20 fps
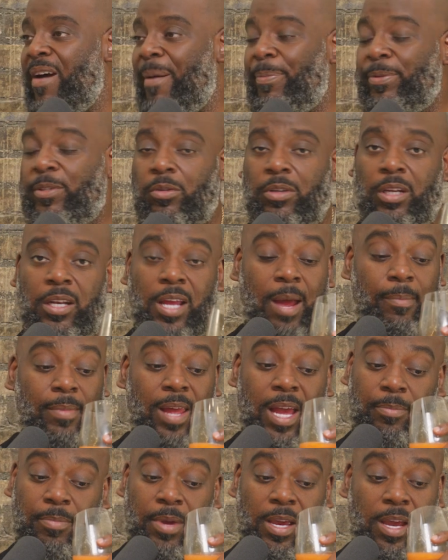of opportunity. I'm
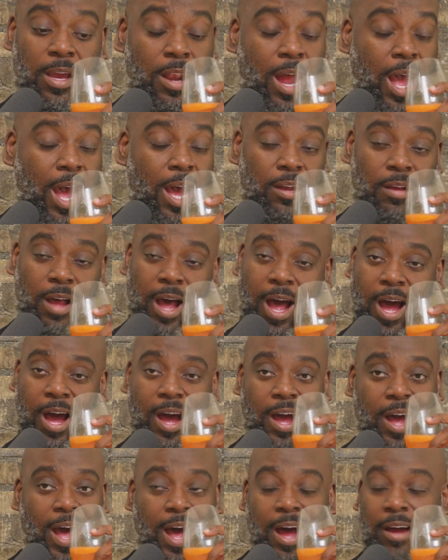like, man, I,
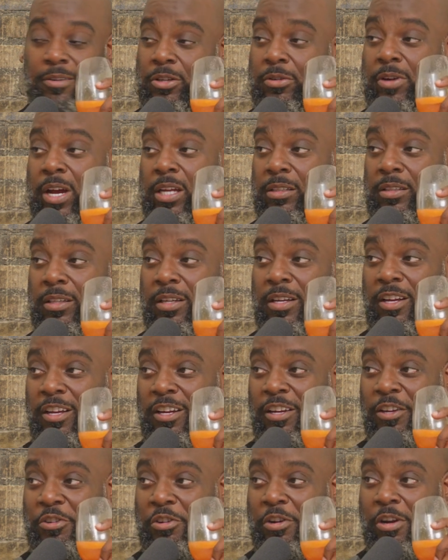I'll, I'll do it.
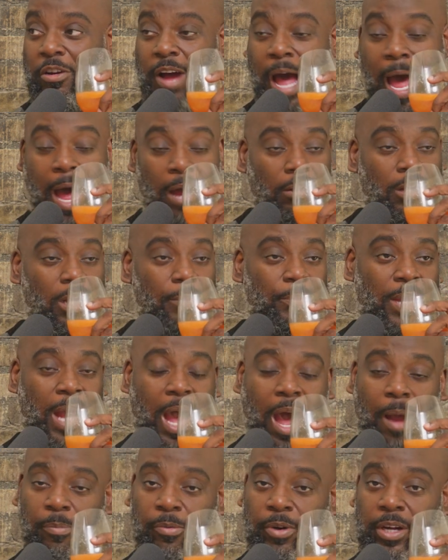You know, mm-hmm. I'll come here.
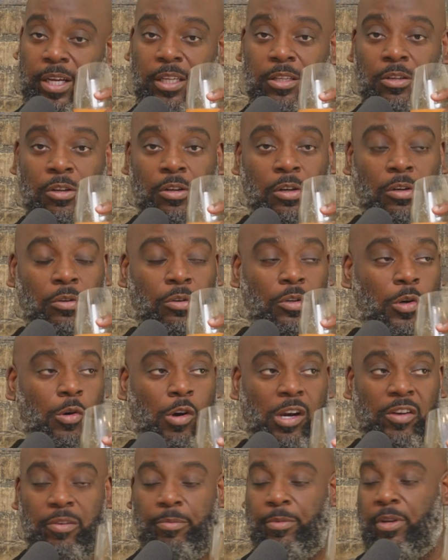I'll bring, you know,
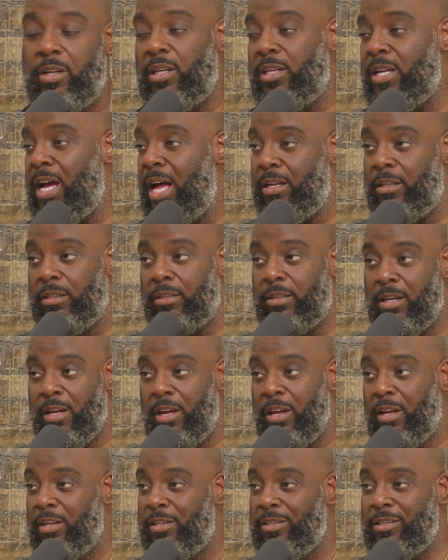quarter of a million dollars
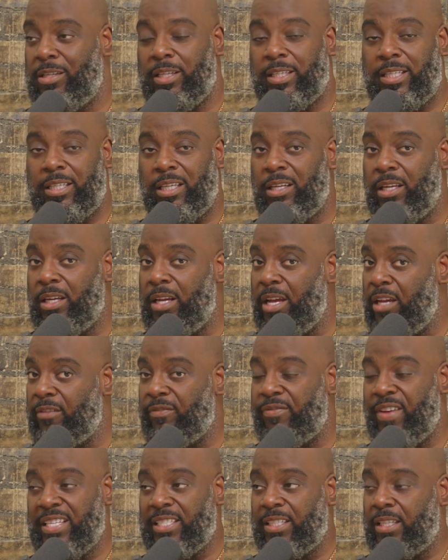to the city,
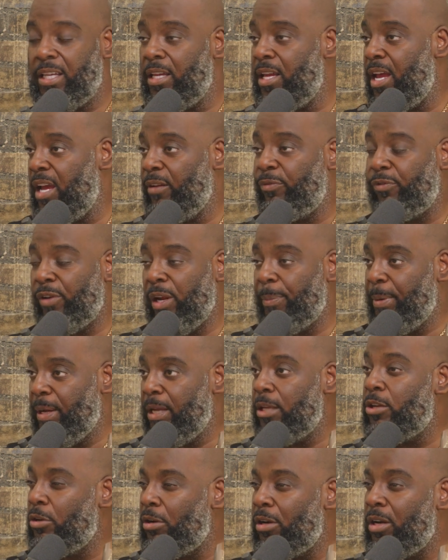invest it and flip
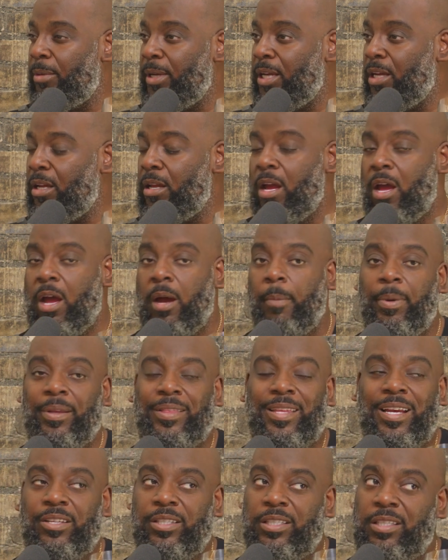it. You know what I mean? Mm-hmm.
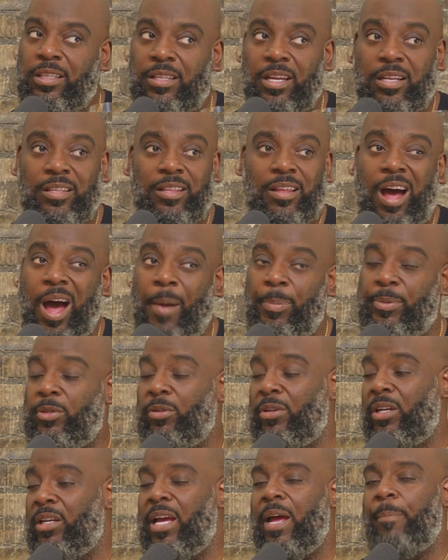But there's, the
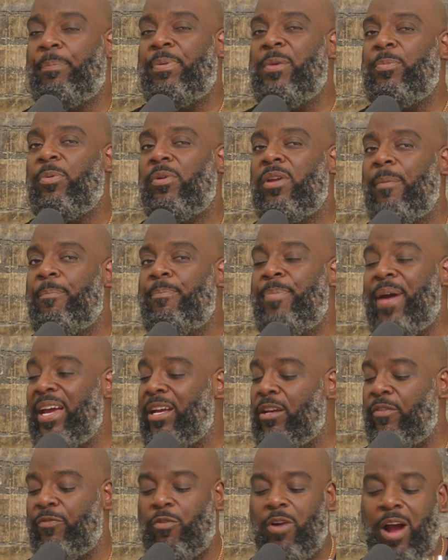opportunity and people are
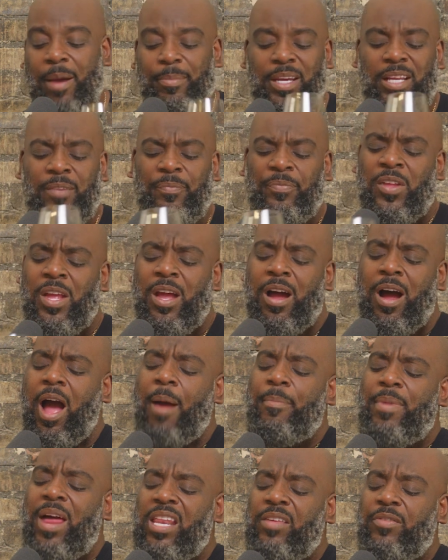begging for it. I mean,
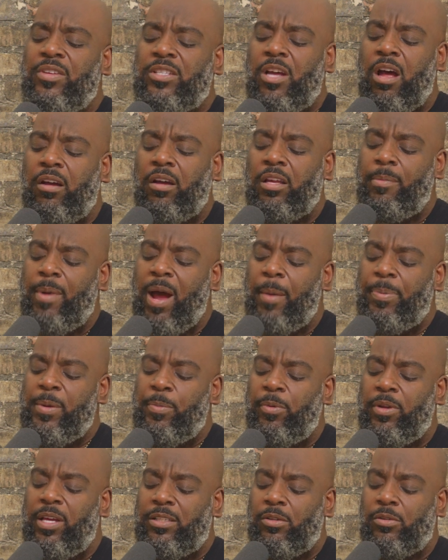I'm not even talking about
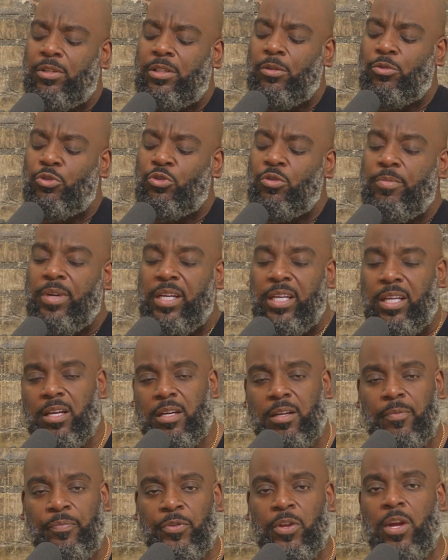people that's on social
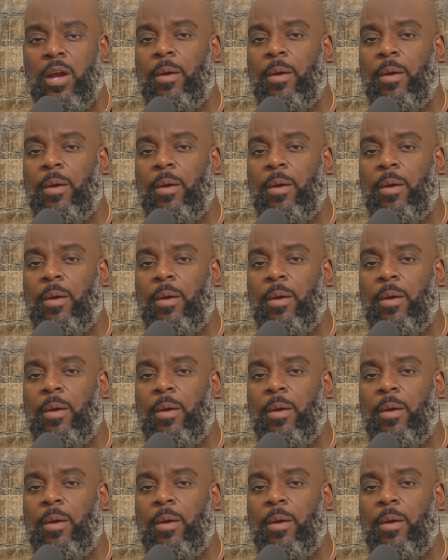media.